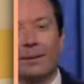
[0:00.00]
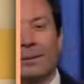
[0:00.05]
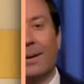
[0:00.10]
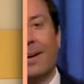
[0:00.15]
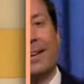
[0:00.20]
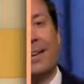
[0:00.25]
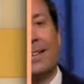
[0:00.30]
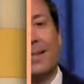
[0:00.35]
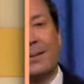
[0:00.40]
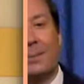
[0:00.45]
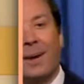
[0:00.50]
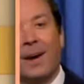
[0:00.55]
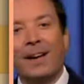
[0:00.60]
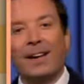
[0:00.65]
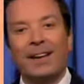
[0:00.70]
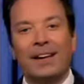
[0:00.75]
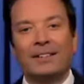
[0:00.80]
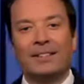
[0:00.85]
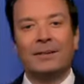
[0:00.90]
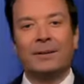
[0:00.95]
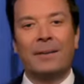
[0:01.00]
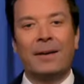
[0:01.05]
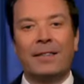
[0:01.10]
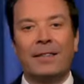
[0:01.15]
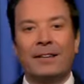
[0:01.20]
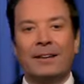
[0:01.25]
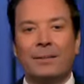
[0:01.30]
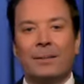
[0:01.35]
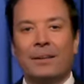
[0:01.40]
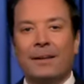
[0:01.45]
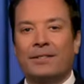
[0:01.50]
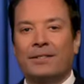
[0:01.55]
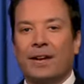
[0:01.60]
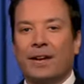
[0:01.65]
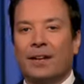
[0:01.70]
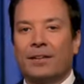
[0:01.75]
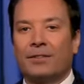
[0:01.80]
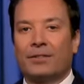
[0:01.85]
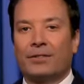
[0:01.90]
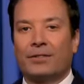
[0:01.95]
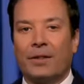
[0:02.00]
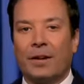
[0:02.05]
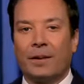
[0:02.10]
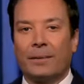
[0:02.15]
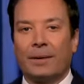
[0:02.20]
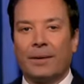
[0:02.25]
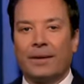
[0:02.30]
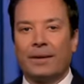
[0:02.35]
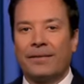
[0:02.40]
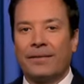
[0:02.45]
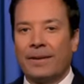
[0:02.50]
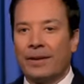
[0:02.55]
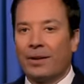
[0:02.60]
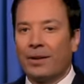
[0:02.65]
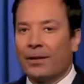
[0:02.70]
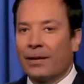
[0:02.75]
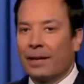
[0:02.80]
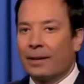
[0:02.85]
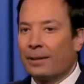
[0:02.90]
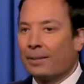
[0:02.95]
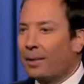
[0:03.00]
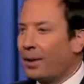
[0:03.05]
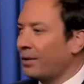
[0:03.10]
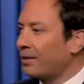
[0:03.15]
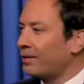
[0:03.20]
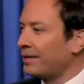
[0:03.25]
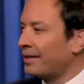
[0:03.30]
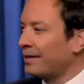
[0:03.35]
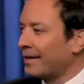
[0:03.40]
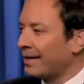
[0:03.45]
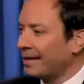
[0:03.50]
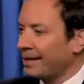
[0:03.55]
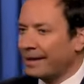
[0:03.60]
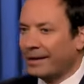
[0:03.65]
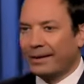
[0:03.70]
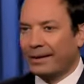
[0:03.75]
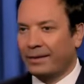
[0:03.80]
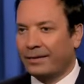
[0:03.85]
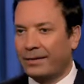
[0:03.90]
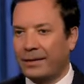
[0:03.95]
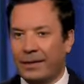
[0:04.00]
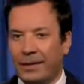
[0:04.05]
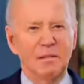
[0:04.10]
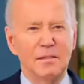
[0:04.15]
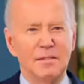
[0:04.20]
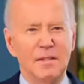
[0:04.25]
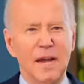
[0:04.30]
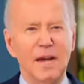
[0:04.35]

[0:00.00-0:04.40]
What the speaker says: But get this, Biden actually made the debate challenge to Trump in a video that he posted. Take a look at this video.